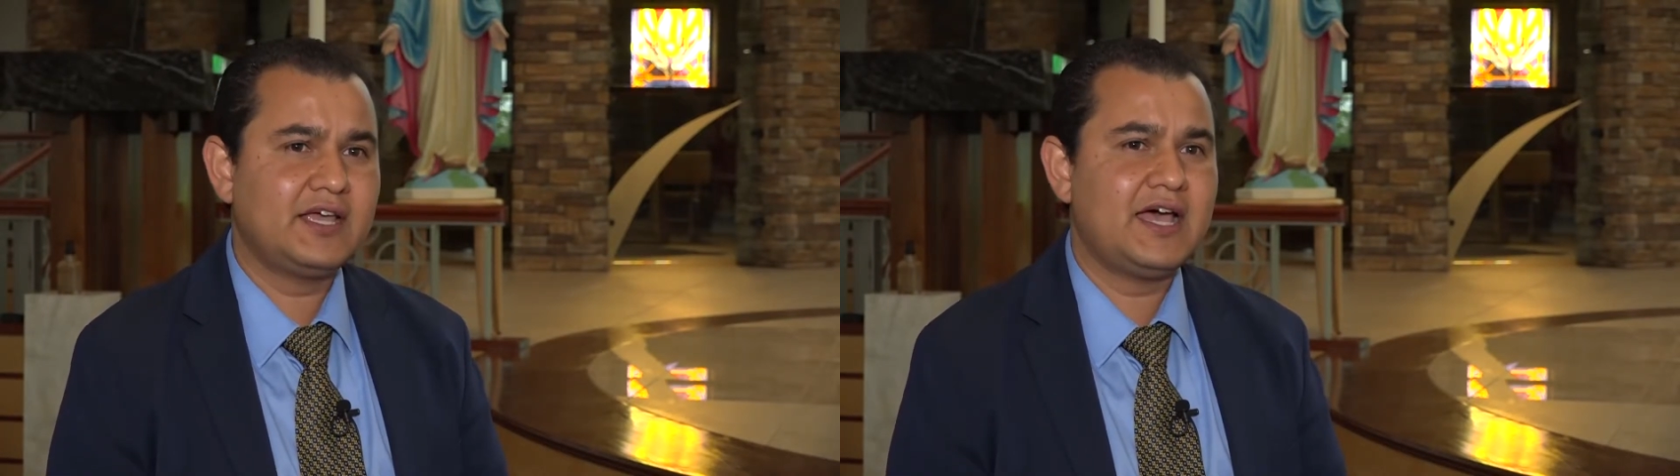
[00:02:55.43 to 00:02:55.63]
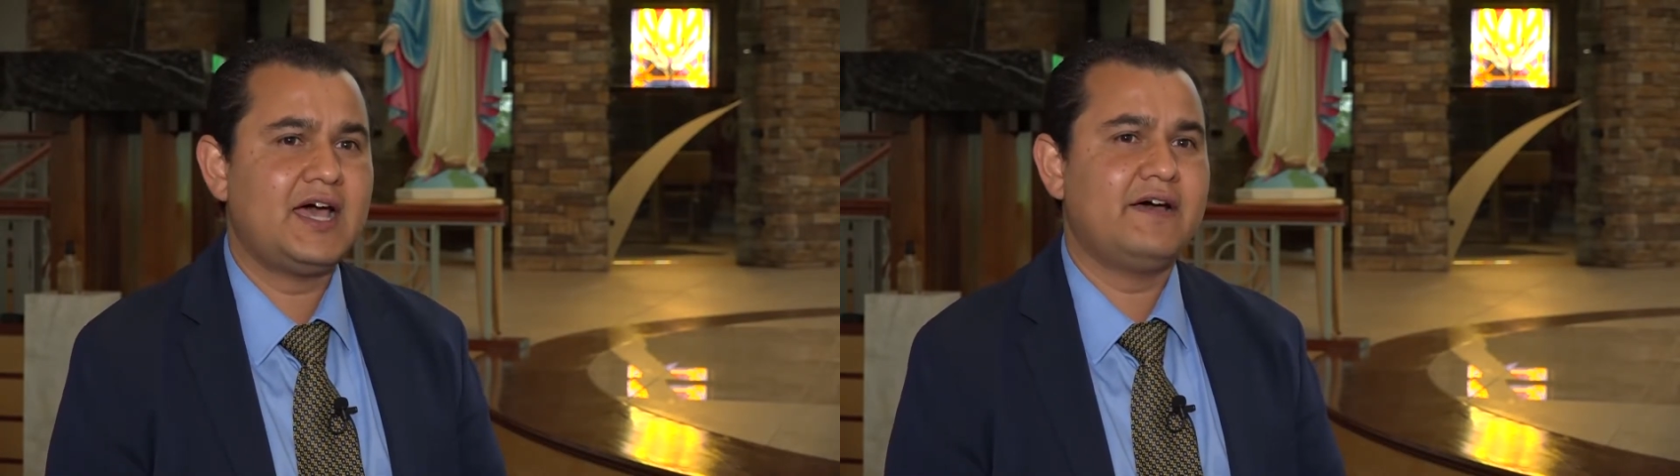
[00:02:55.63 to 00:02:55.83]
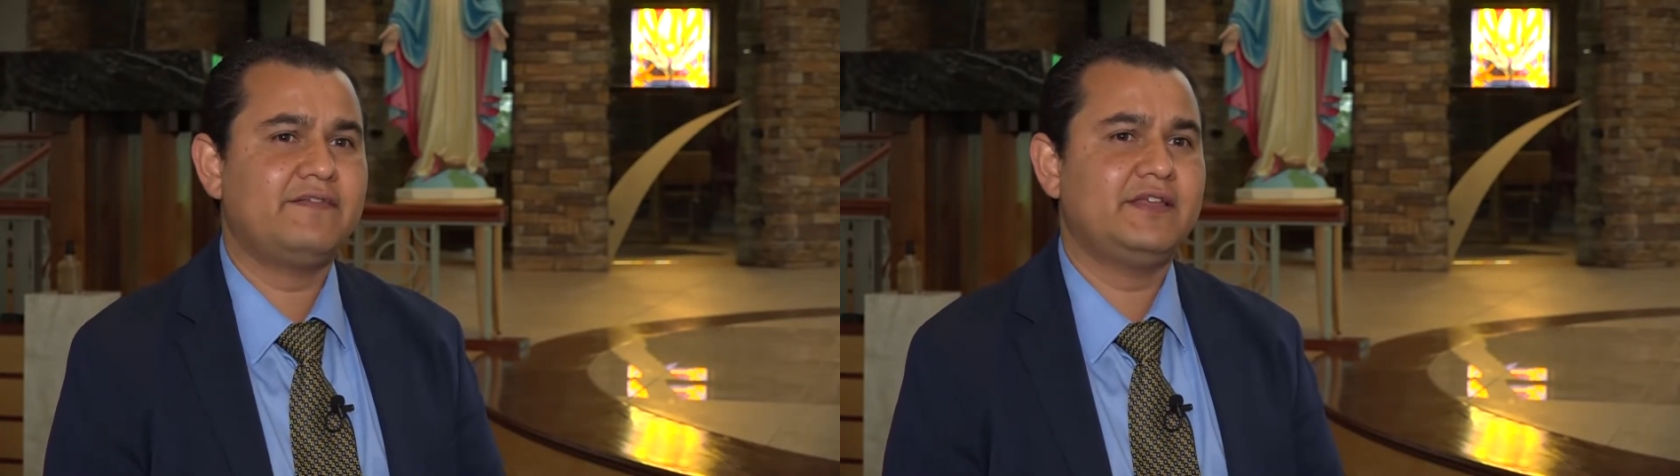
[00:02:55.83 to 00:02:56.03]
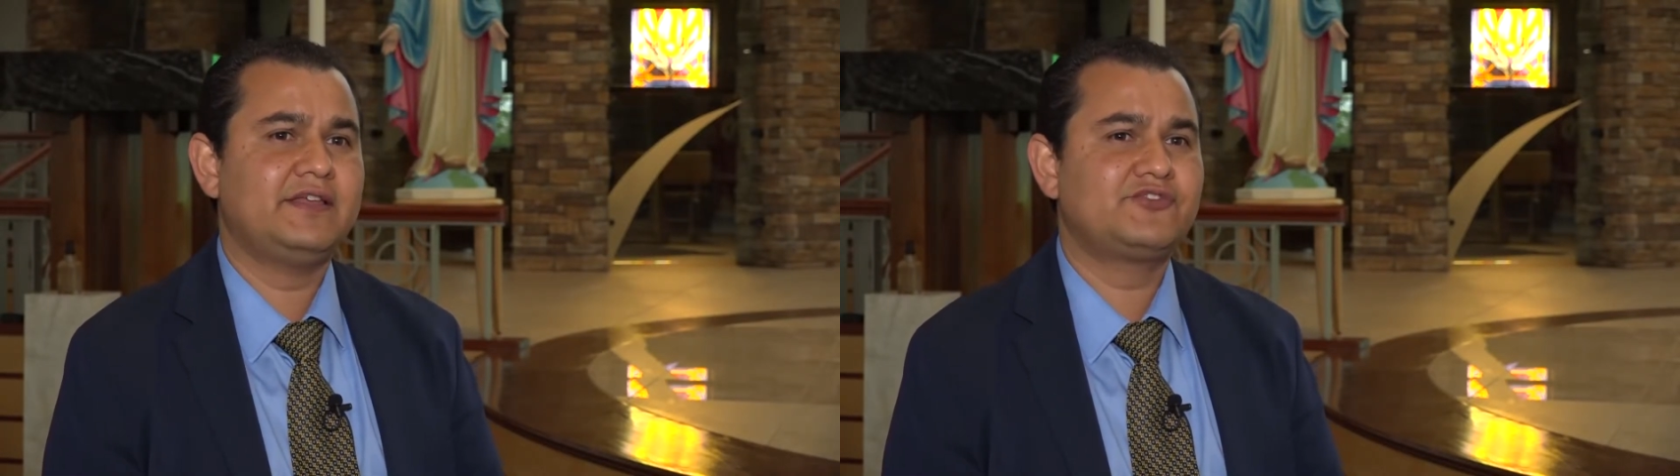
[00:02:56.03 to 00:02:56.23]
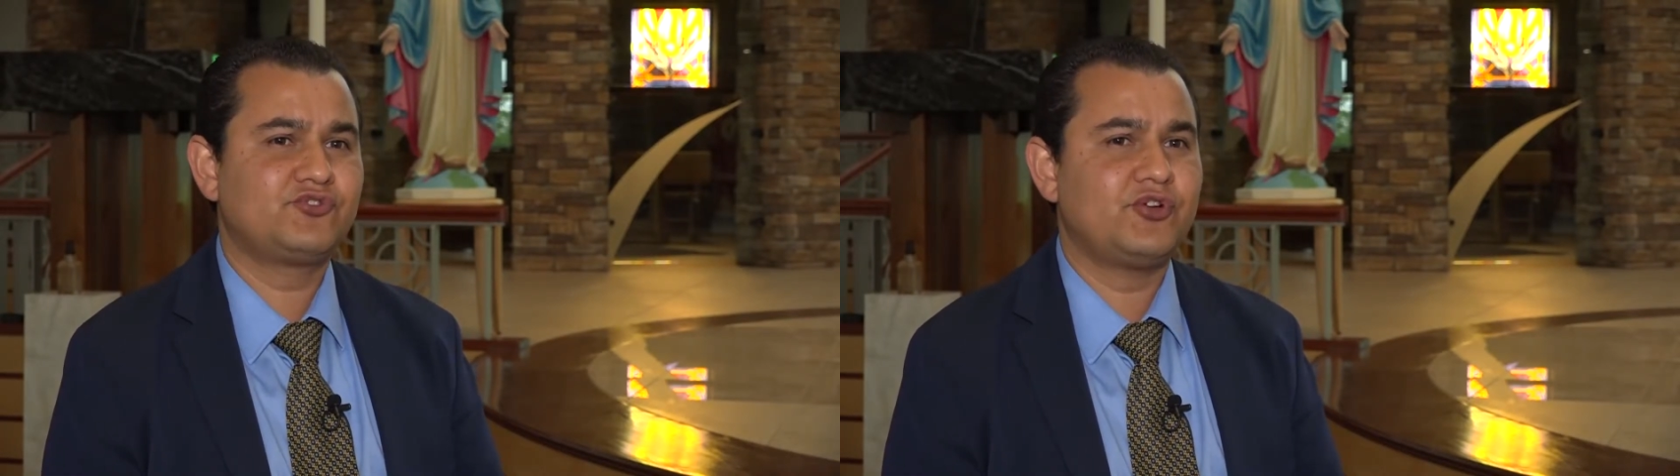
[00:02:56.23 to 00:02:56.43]
have
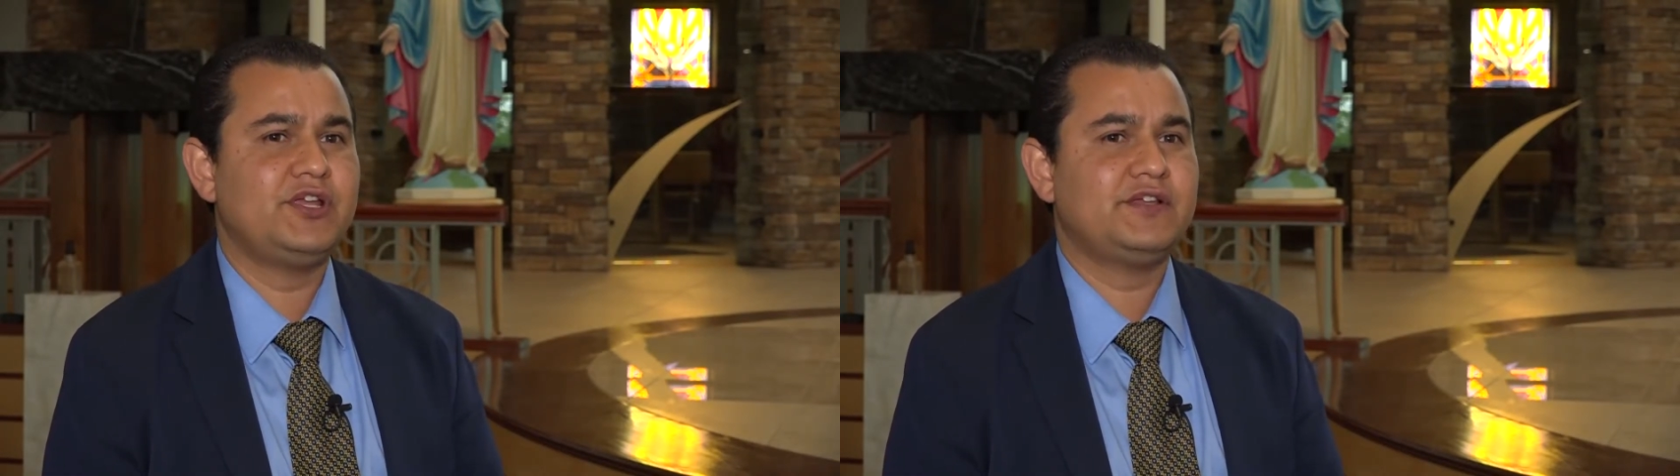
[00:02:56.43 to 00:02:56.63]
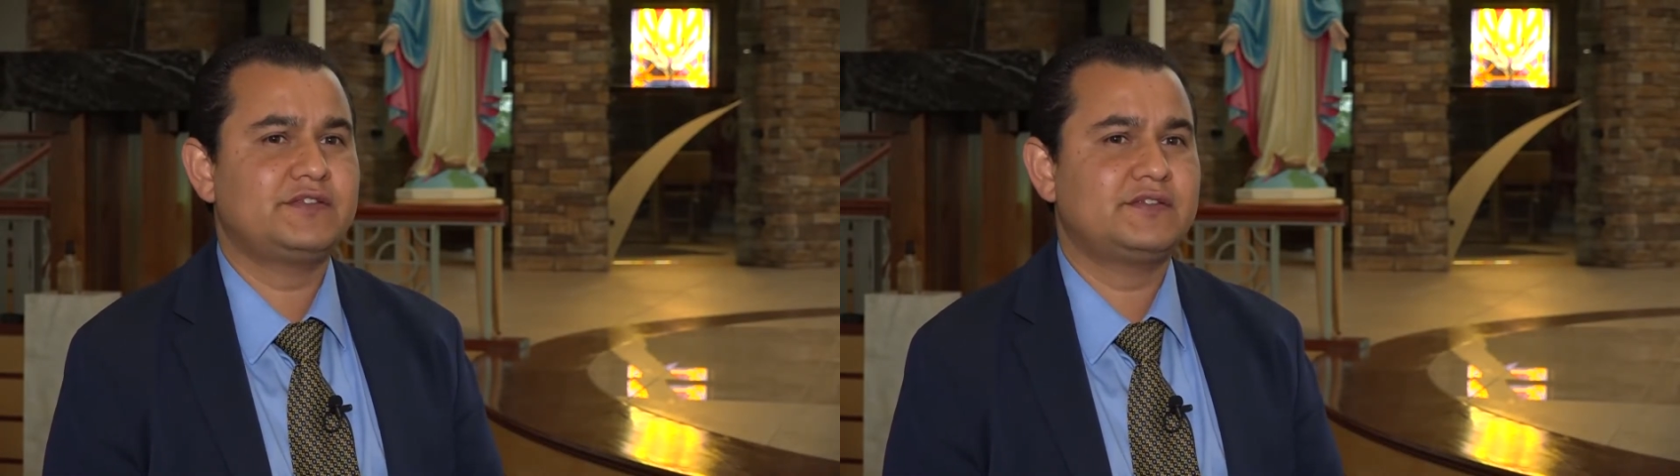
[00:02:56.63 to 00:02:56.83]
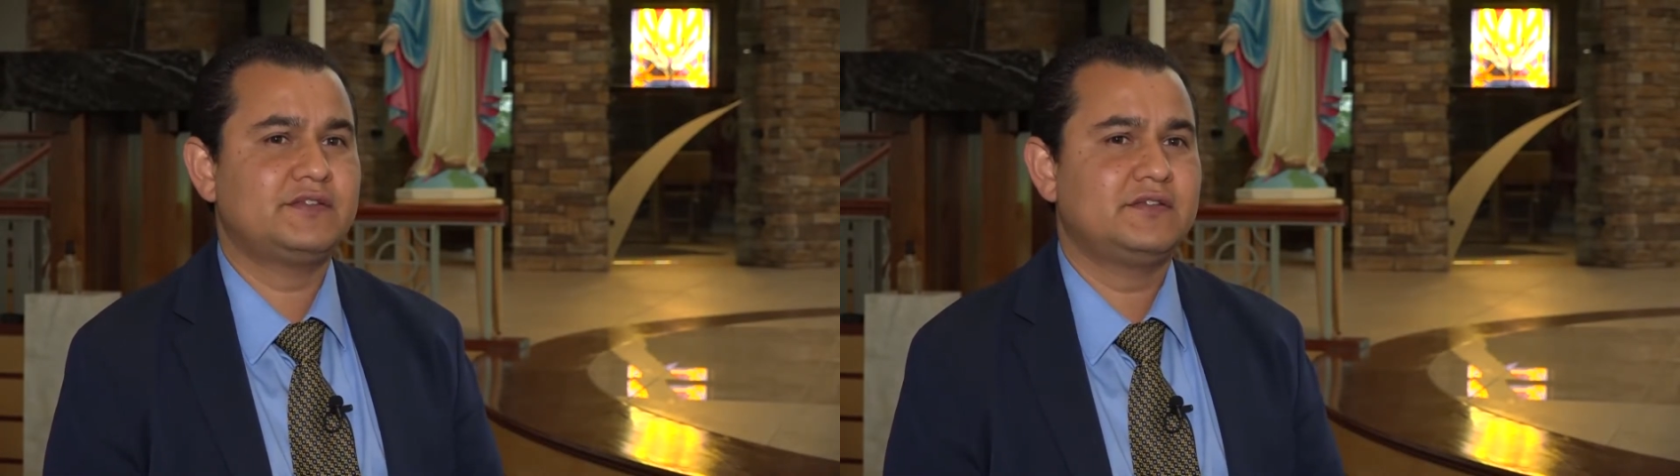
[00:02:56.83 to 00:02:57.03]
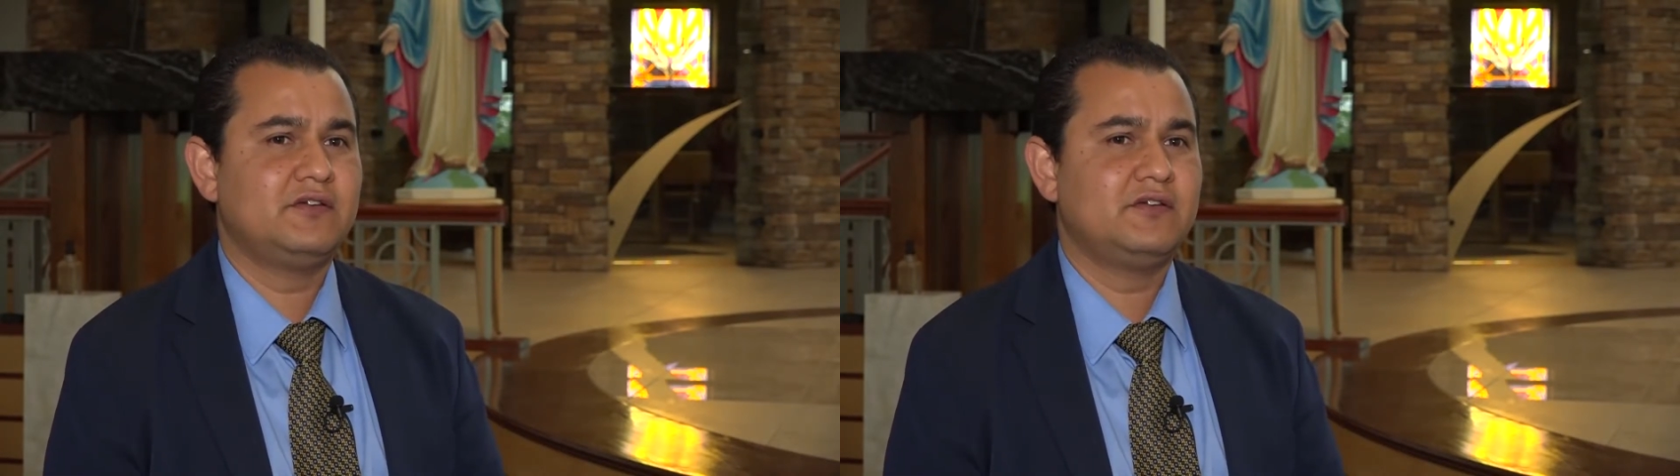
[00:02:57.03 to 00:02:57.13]
strings,